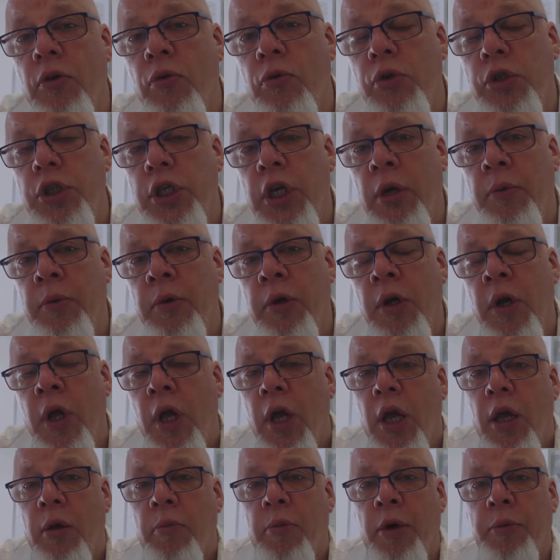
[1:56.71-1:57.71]
negotiable,
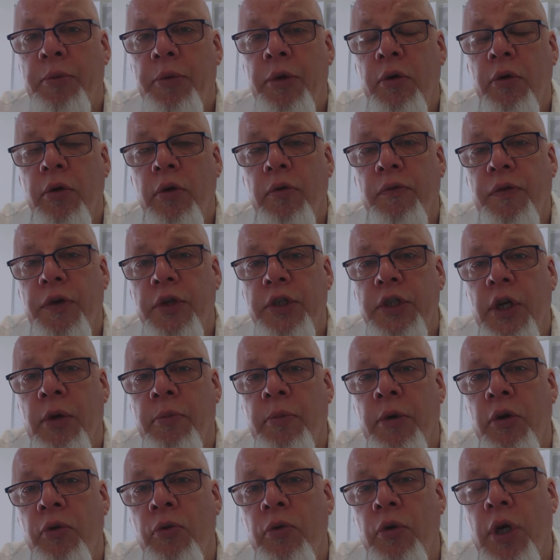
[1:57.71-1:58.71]
but we're looking for
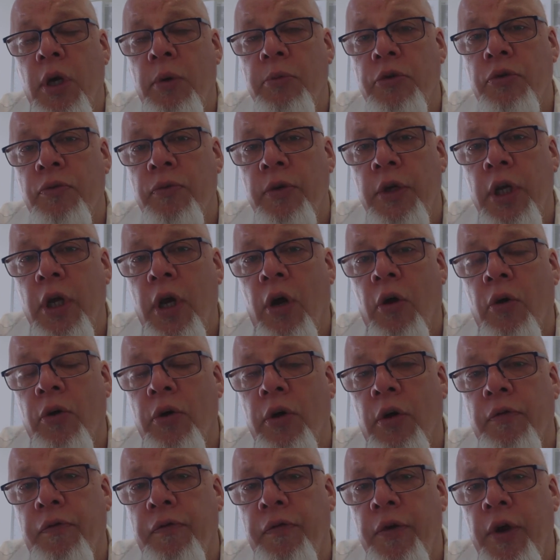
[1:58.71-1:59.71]
someone who comes really
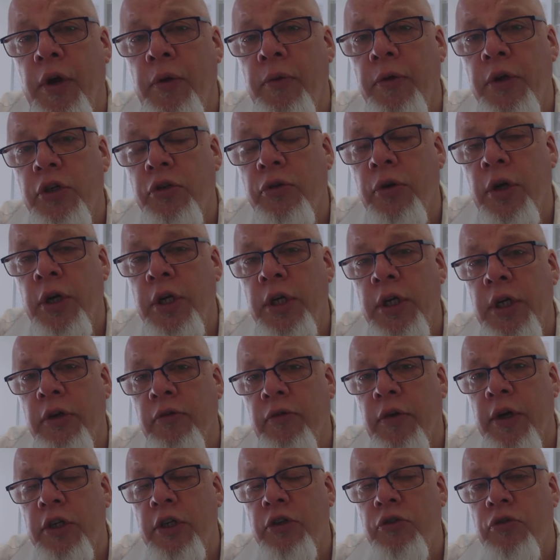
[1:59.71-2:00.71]
out of very
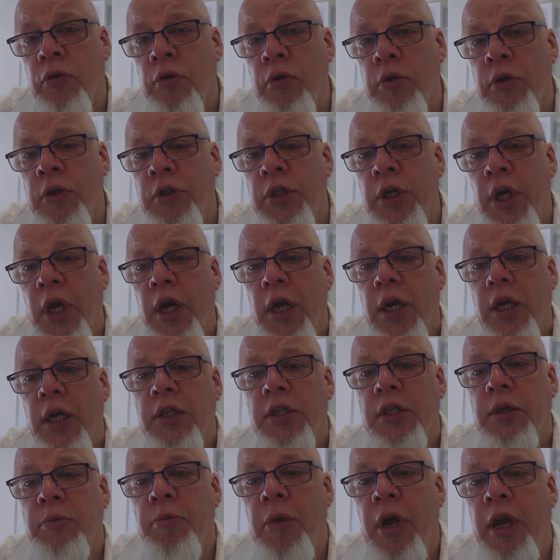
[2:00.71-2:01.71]
trendy restaurants.
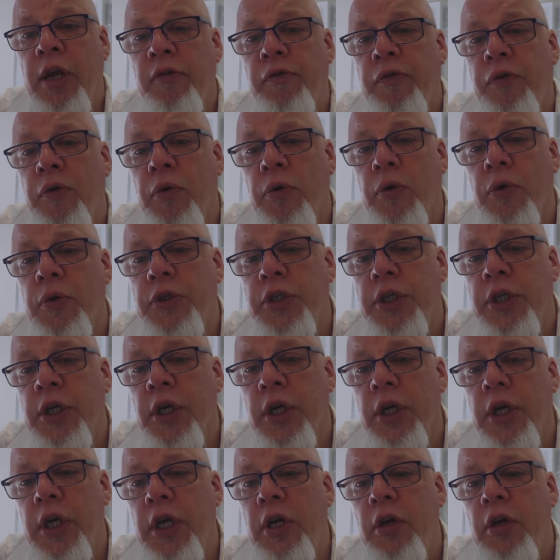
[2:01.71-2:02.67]
The main focus here,